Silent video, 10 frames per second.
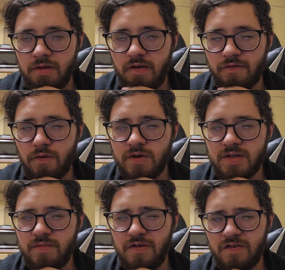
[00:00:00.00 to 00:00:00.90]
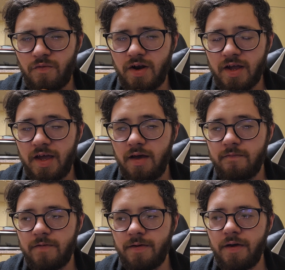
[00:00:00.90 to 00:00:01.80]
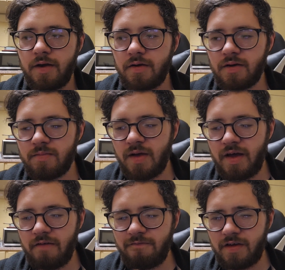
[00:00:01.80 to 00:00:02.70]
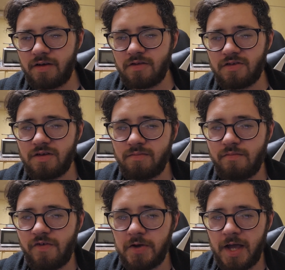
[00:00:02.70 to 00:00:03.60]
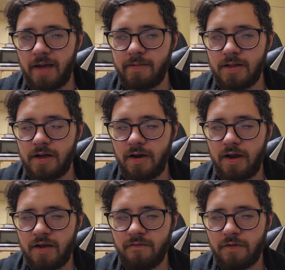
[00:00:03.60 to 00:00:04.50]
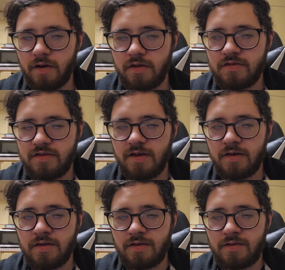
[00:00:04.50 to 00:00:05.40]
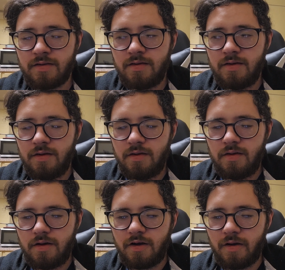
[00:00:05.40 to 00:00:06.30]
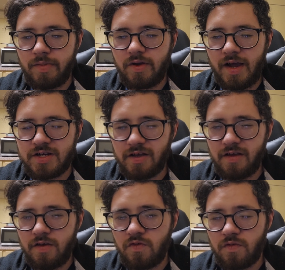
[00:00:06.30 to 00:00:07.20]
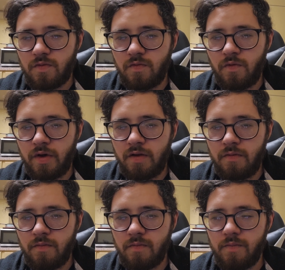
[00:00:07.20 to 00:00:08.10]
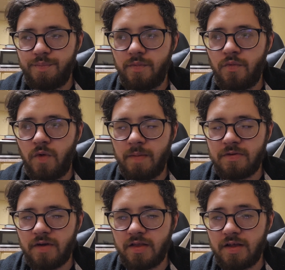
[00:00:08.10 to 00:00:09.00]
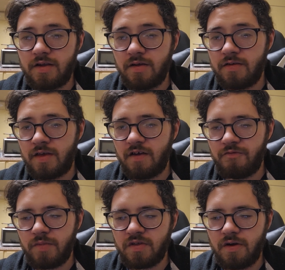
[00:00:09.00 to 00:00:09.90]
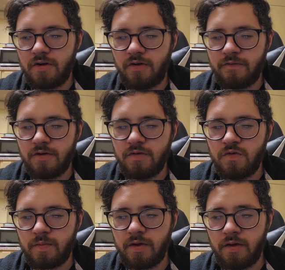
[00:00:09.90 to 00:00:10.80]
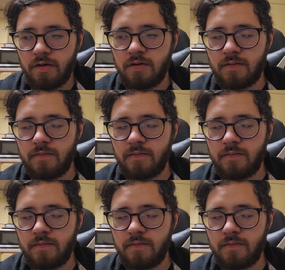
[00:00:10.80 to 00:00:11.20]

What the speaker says: of course I'm using what I can find. I have found some vocabulary and phrase decks. There actually is one website that does have material for Uzbek,